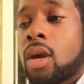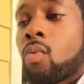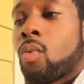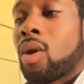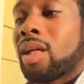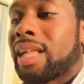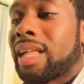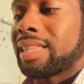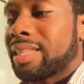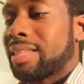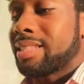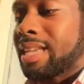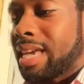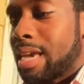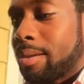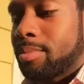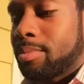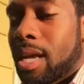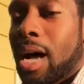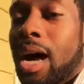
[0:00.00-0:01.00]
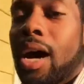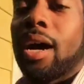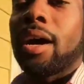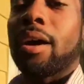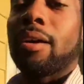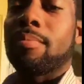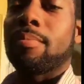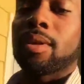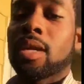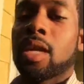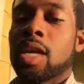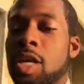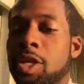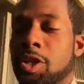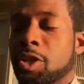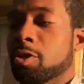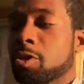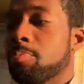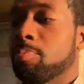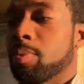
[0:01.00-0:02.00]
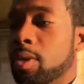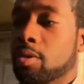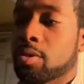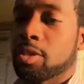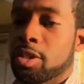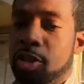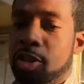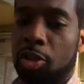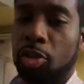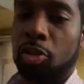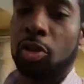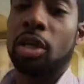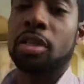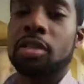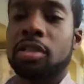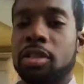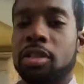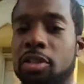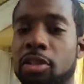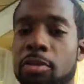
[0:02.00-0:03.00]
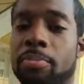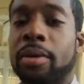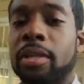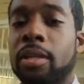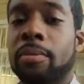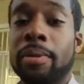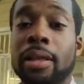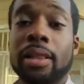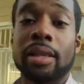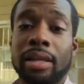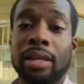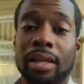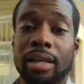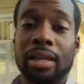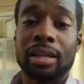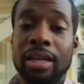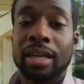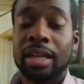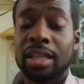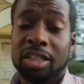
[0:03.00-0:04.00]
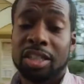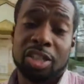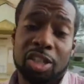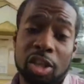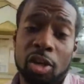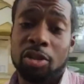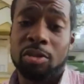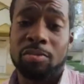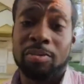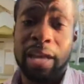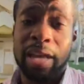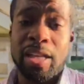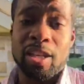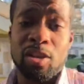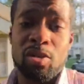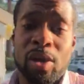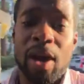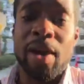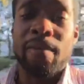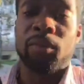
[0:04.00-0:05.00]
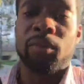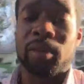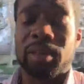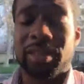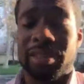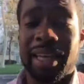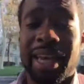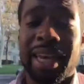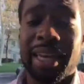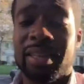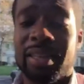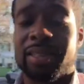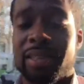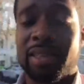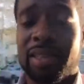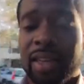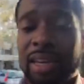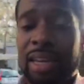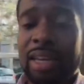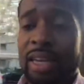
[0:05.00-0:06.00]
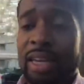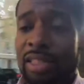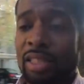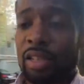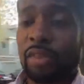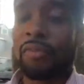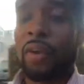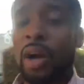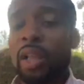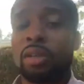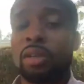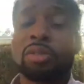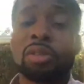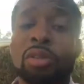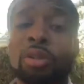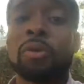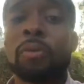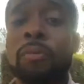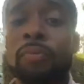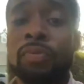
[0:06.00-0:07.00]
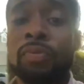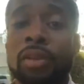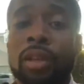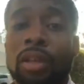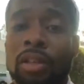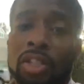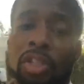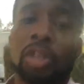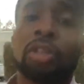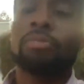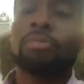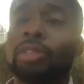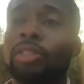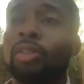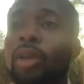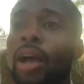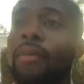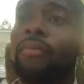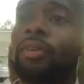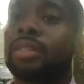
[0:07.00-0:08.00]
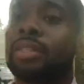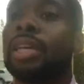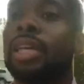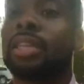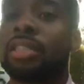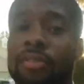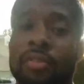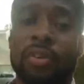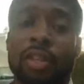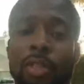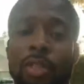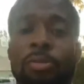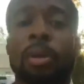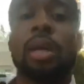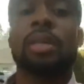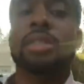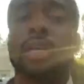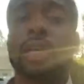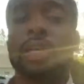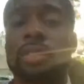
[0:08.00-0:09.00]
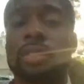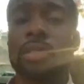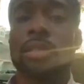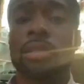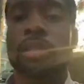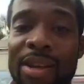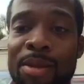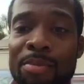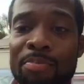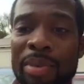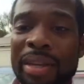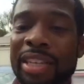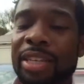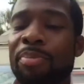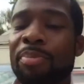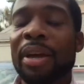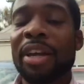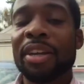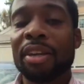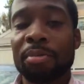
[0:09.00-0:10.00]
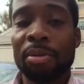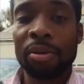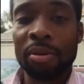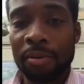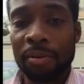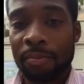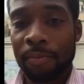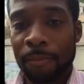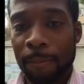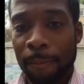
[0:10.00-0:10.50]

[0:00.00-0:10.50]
while at the same time you're building your trust and your dependability to show them that you have what it takes to follow through, to show them that you have what it takes to finish projects. Be dependable.